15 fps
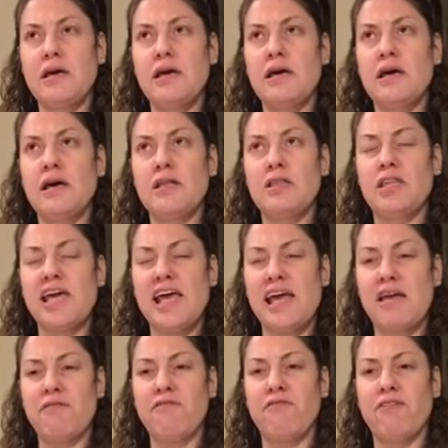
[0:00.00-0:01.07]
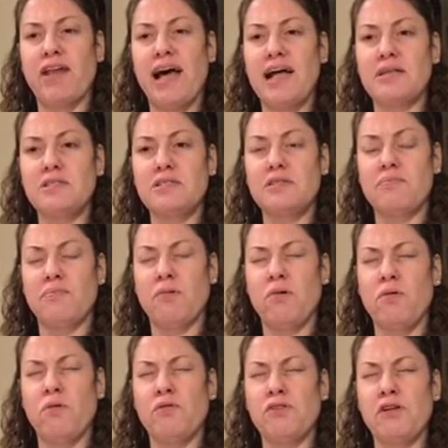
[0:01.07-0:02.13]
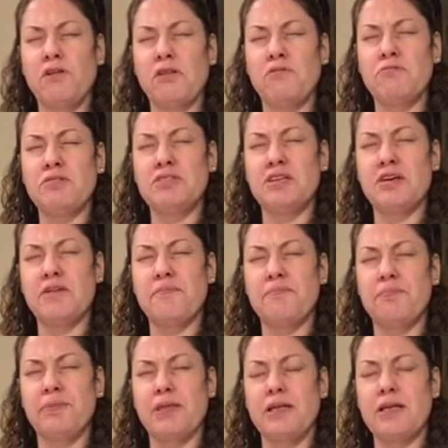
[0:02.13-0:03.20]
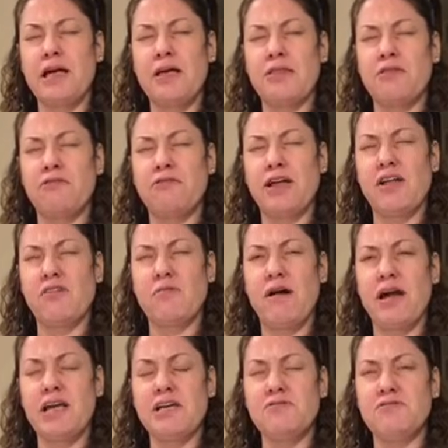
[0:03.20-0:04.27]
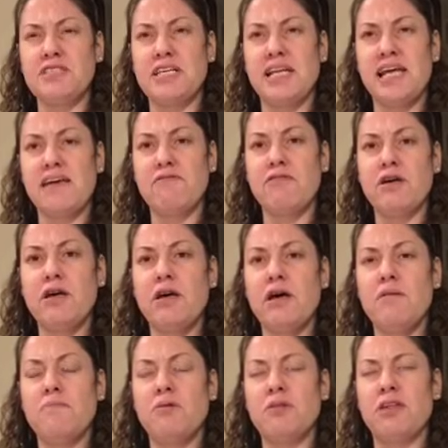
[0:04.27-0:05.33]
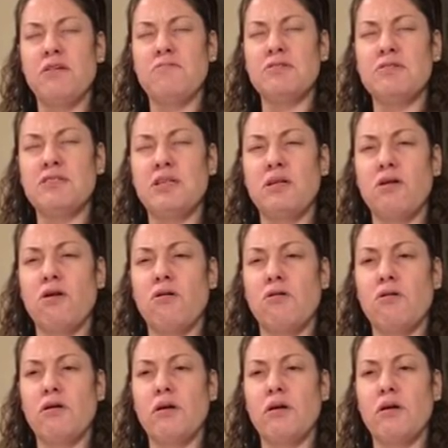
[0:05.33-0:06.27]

at the flats, but also there was at the flats where I used to live, but there was a lot